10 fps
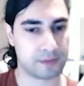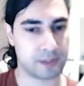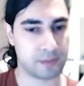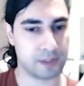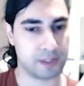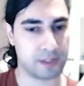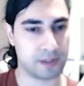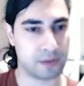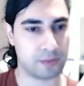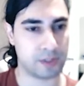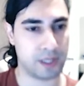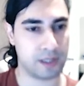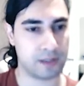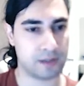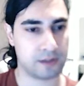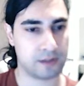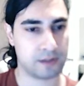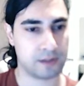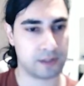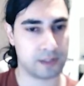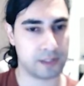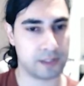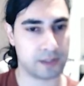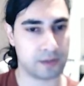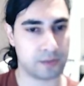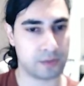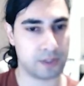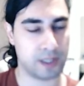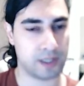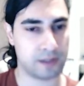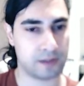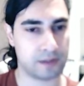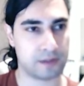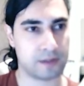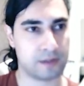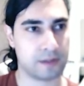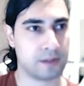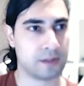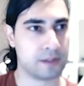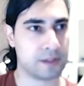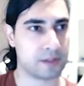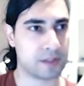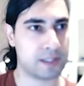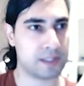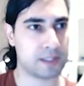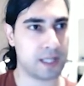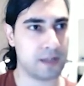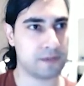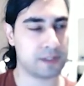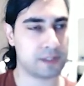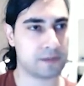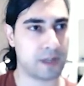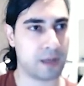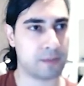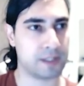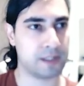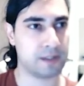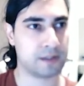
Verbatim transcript: I'm clicking on OK, clicking on OK. So let's save this family.